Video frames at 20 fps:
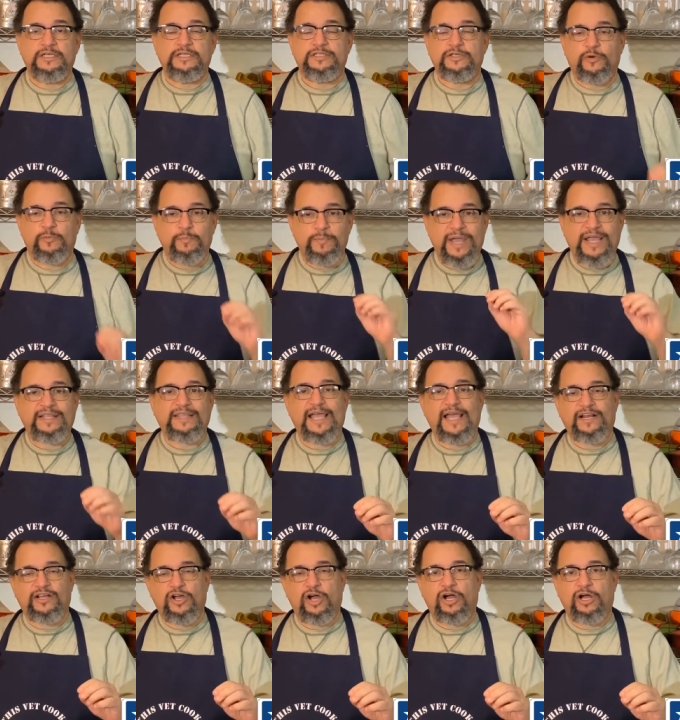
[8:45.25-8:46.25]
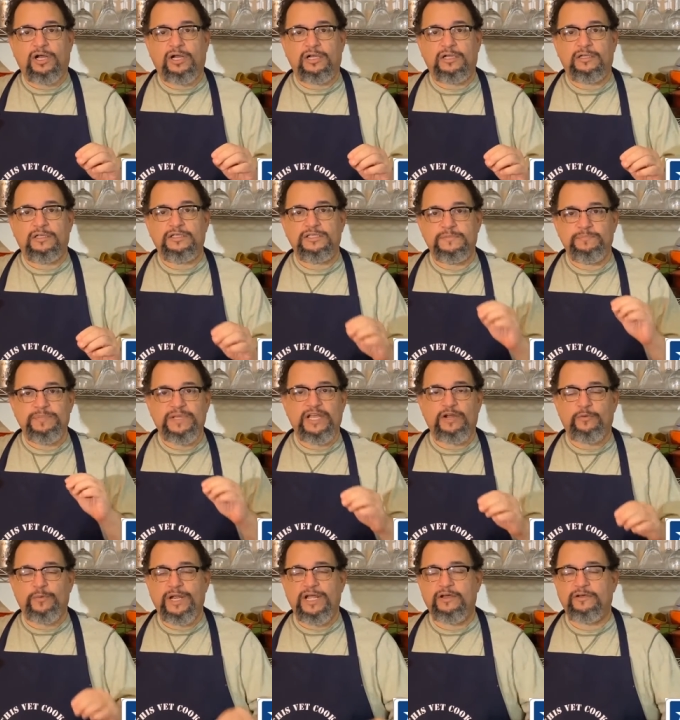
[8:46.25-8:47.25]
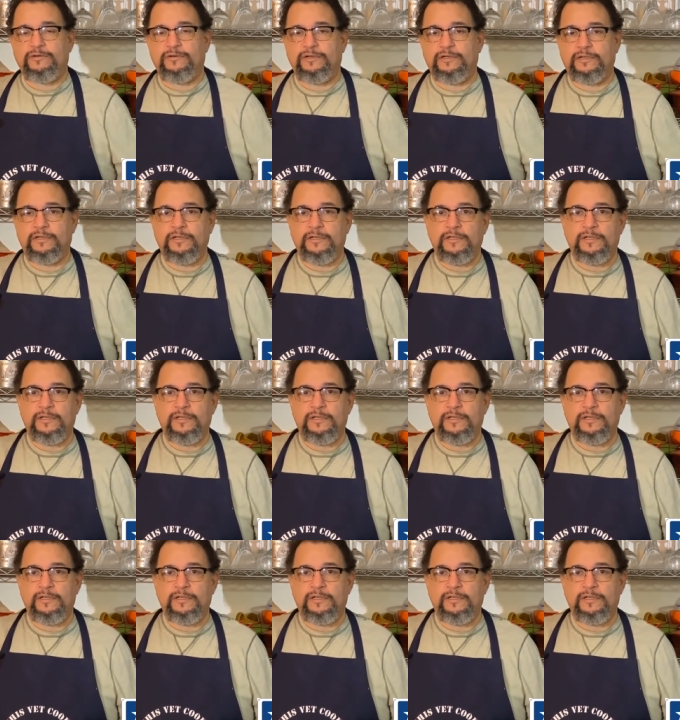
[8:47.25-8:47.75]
So make that call. Be around.